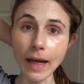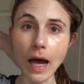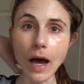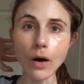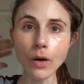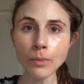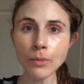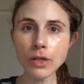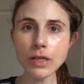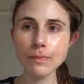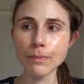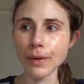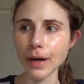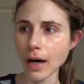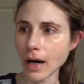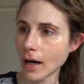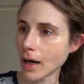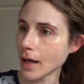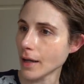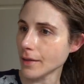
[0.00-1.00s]
I almost
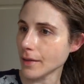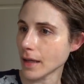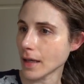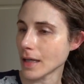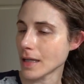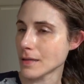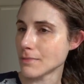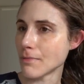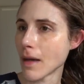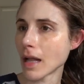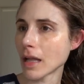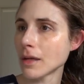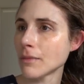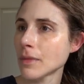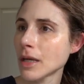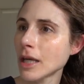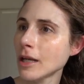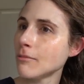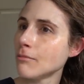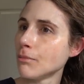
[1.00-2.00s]
bought these
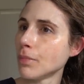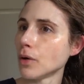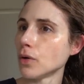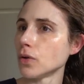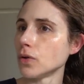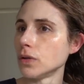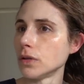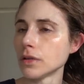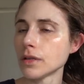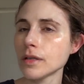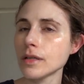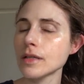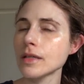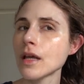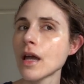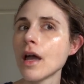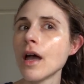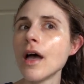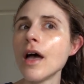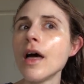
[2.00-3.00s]
melamine bowls
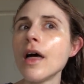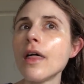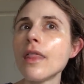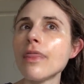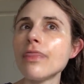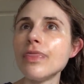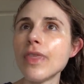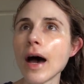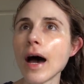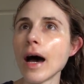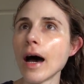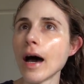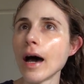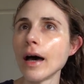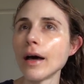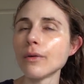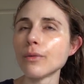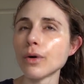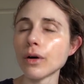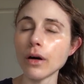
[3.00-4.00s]

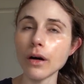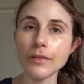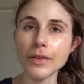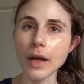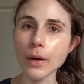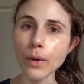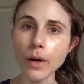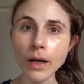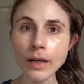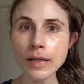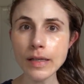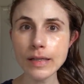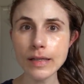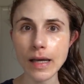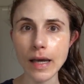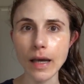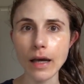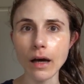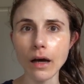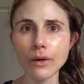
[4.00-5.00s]
that were they were on
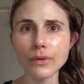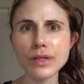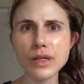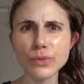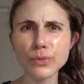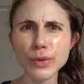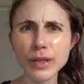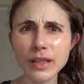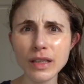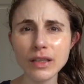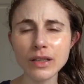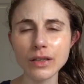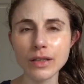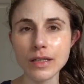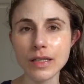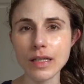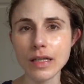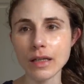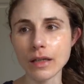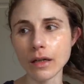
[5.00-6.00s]
sale. It was a really
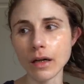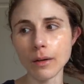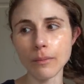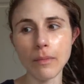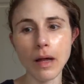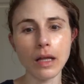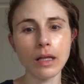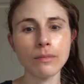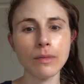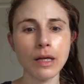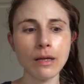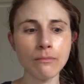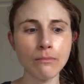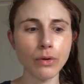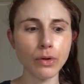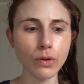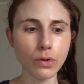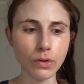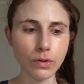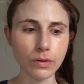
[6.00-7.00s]
good deal. Melamine
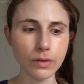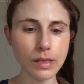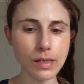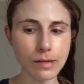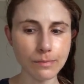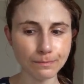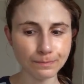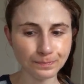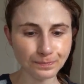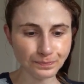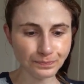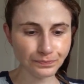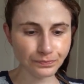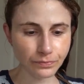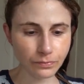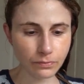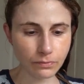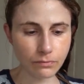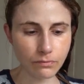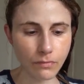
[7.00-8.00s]
bowls
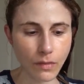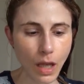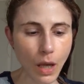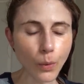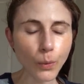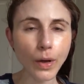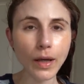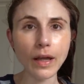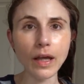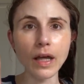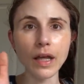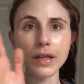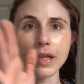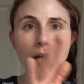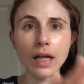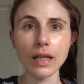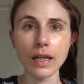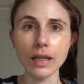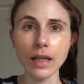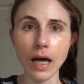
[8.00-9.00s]
with
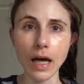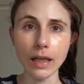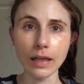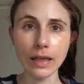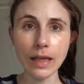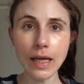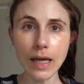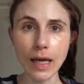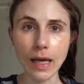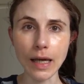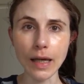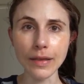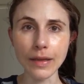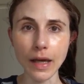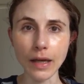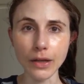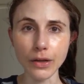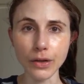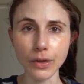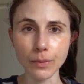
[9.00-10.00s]
a lid
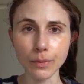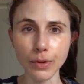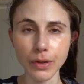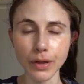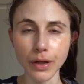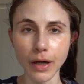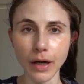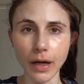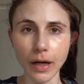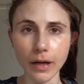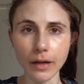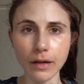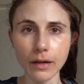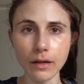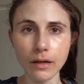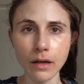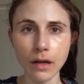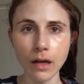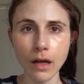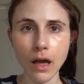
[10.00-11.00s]
that you could put
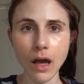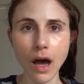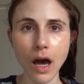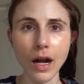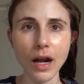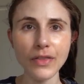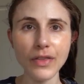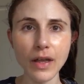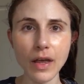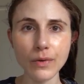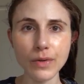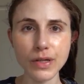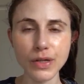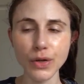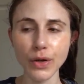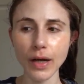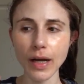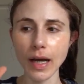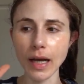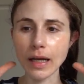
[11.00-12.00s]
on. And I thought that was
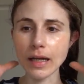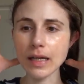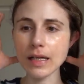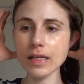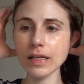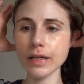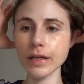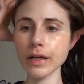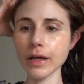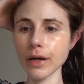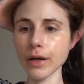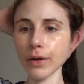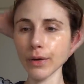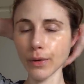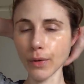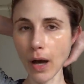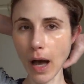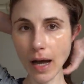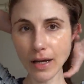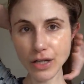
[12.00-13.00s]
great because, you
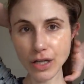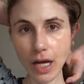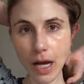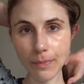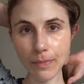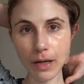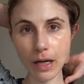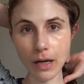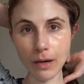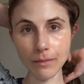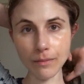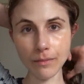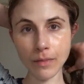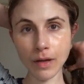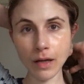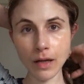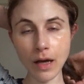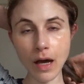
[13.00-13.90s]
know, I chop up,